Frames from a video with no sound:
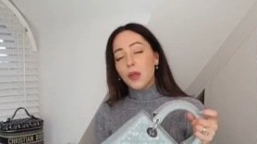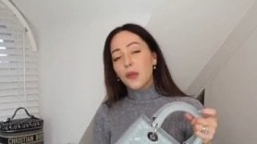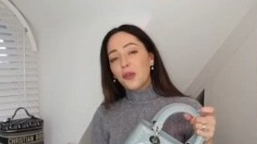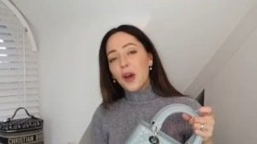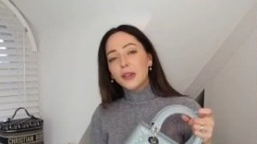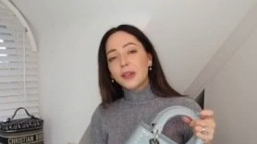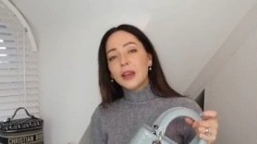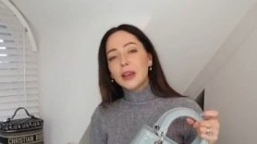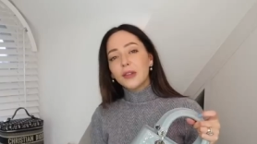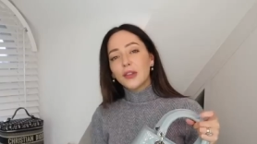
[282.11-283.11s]
The first
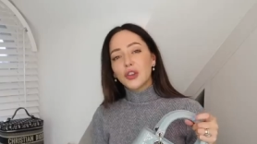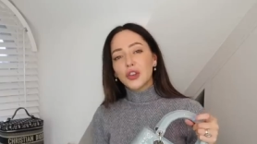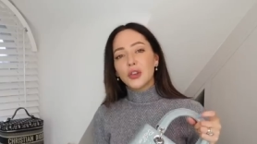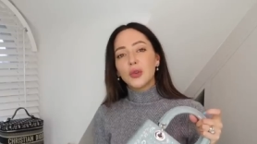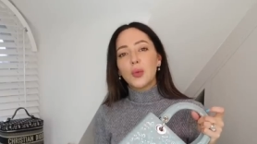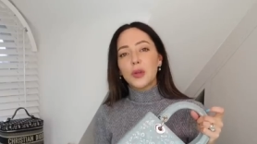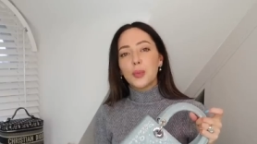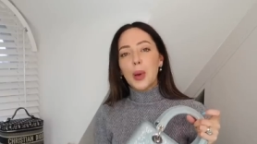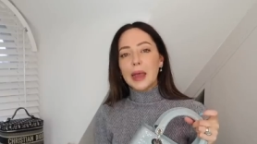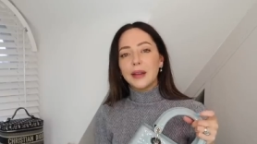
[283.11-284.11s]
thing is to do
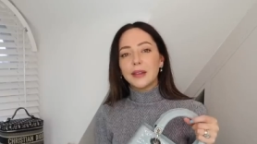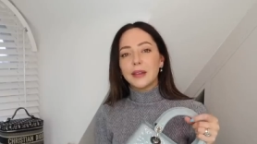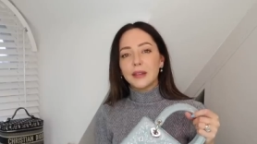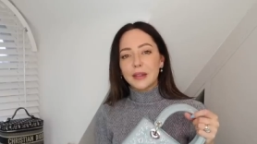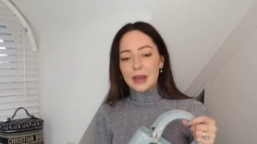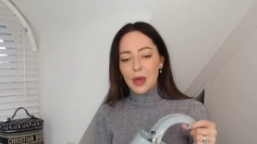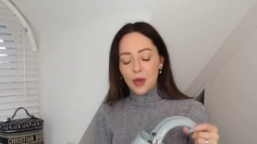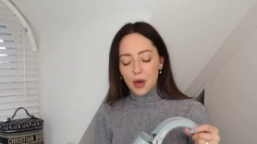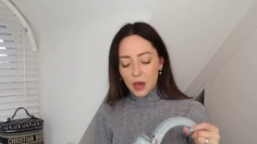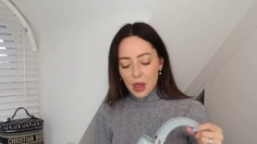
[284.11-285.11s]
with patent
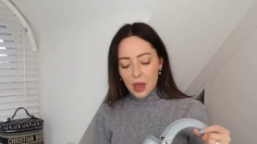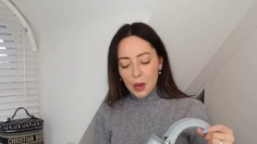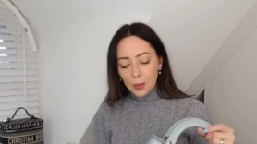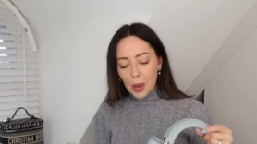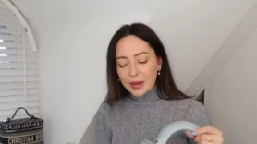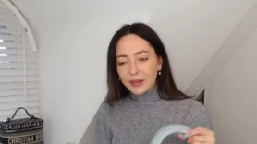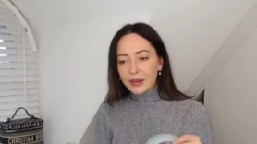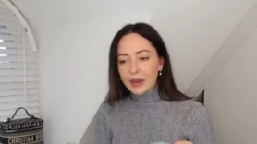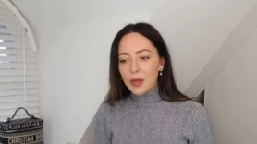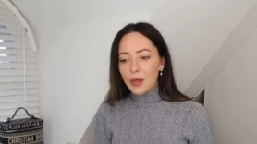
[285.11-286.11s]
leather.
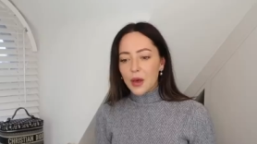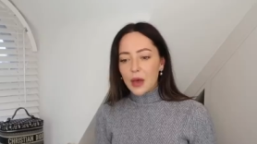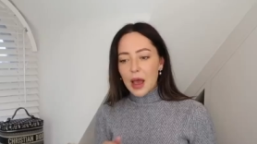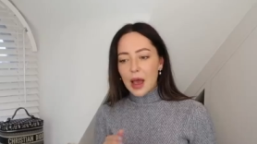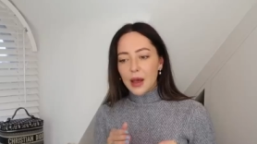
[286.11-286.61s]
Patent leather,